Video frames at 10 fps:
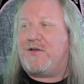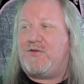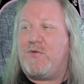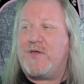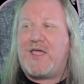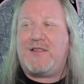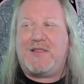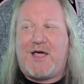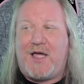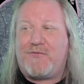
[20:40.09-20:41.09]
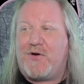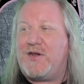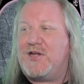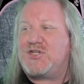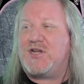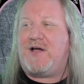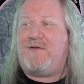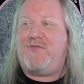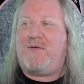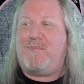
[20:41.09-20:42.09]
Doing a live rendition
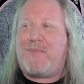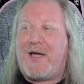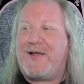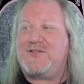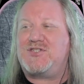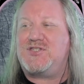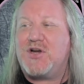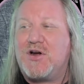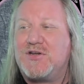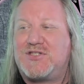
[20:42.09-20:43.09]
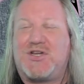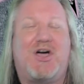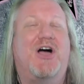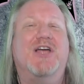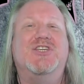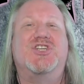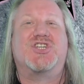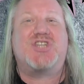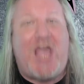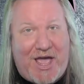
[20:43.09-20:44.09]
of the Mike Stern song,
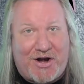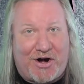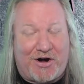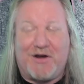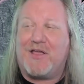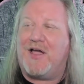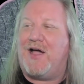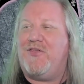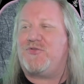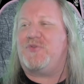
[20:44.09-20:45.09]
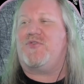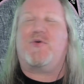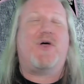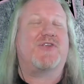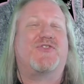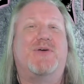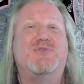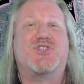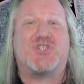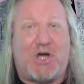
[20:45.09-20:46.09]
Chatter. This was a request from
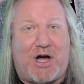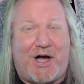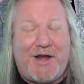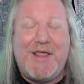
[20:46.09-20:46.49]
Sean.